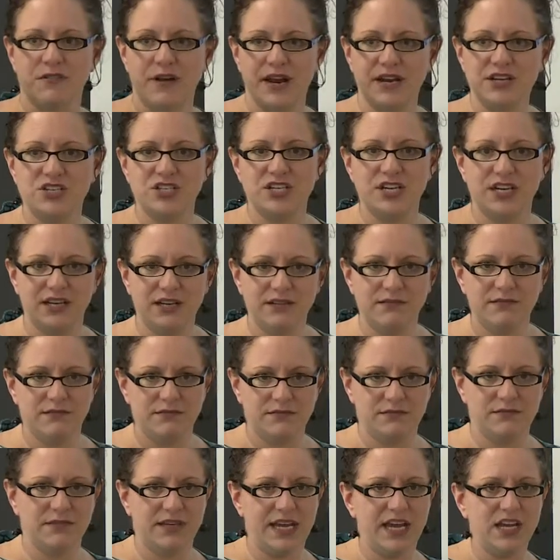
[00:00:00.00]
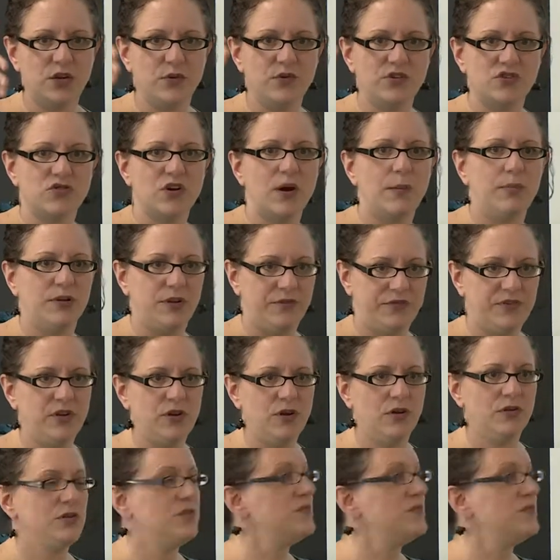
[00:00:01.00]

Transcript: right? She can get you in trouble if you don't